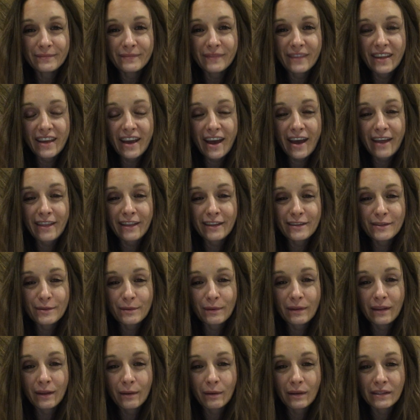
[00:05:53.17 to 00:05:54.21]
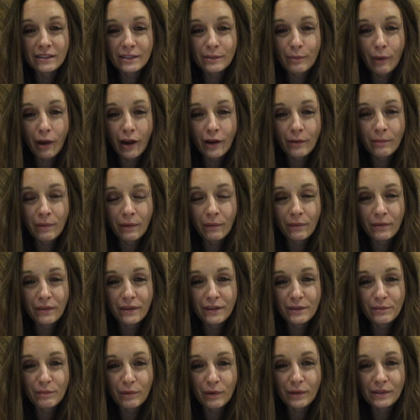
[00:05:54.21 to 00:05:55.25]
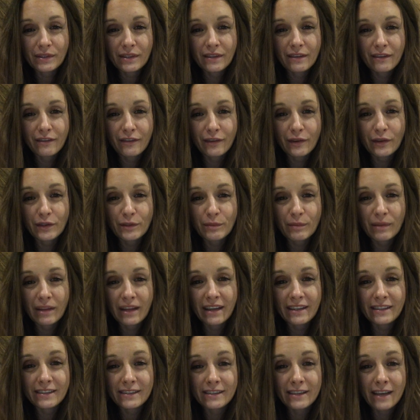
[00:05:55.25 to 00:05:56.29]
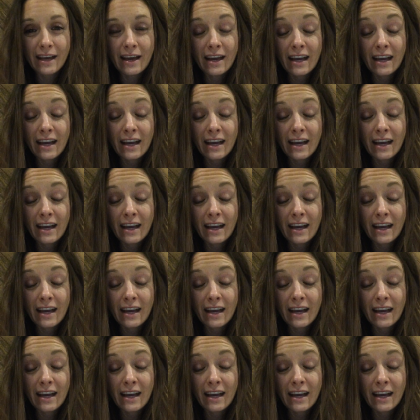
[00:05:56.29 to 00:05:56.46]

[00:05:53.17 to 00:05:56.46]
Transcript: that's really what inspired me with these books in the first place.